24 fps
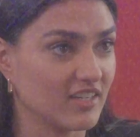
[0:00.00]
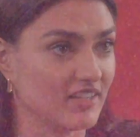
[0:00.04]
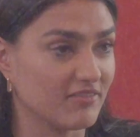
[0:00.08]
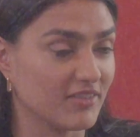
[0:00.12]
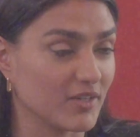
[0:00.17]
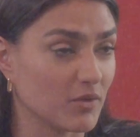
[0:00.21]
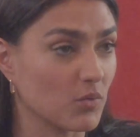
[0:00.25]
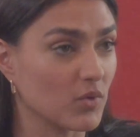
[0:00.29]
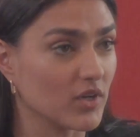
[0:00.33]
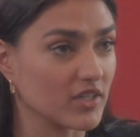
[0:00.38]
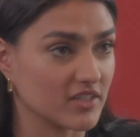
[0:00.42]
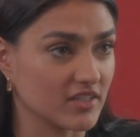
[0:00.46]
if
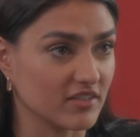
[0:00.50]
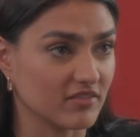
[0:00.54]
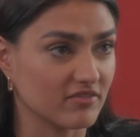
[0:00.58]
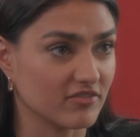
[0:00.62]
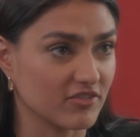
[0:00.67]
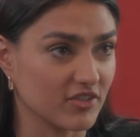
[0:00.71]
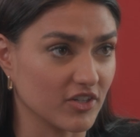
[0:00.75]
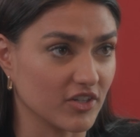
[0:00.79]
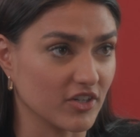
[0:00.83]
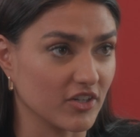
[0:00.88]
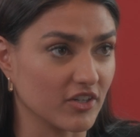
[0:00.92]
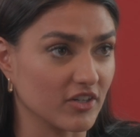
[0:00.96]
it wasn't
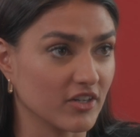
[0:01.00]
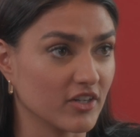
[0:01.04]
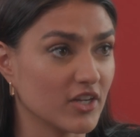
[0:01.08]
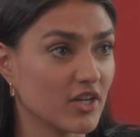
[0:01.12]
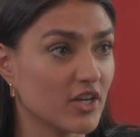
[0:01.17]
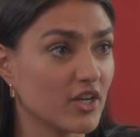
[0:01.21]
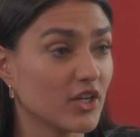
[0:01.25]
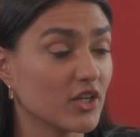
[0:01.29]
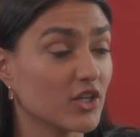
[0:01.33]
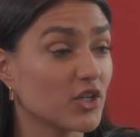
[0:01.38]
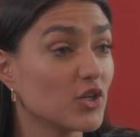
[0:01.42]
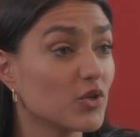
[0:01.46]
for
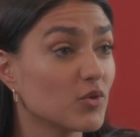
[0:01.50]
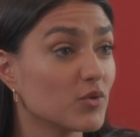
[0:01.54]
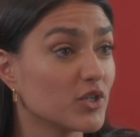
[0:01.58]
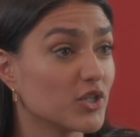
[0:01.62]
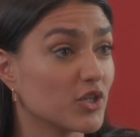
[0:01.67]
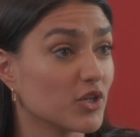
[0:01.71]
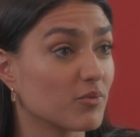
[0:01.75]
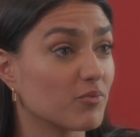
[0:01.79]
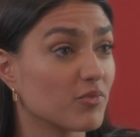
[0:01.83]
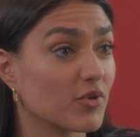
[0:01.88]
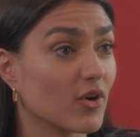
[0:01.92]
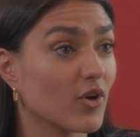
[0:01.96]
you and
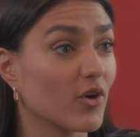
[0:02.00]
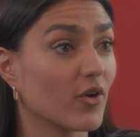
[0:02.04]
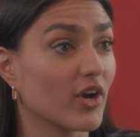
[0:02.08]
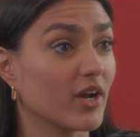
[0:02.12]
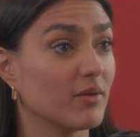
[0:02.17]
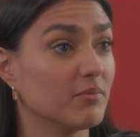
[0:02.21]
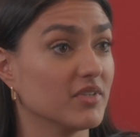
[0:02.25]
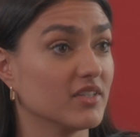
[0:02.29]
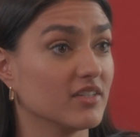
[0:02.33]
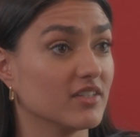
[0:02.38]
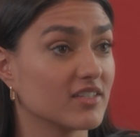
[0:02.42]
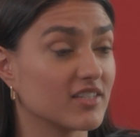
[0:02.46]
your
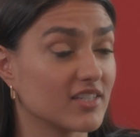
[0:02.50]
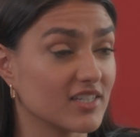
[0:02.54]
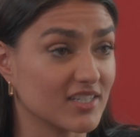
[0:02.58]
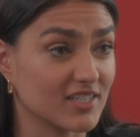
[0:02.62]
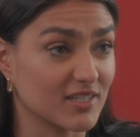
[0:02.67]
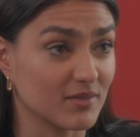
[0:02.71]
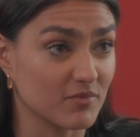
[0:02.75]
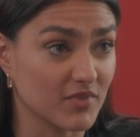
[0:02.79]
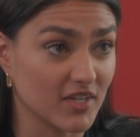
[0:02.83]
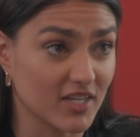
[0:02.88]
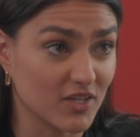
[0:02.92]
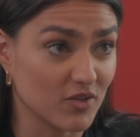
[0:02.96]
program and the
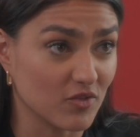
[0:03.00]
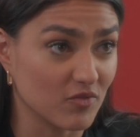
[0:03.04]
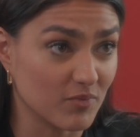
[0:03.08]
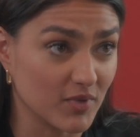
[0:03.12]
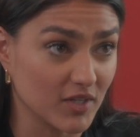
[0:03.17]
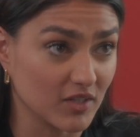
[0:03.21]
system that you've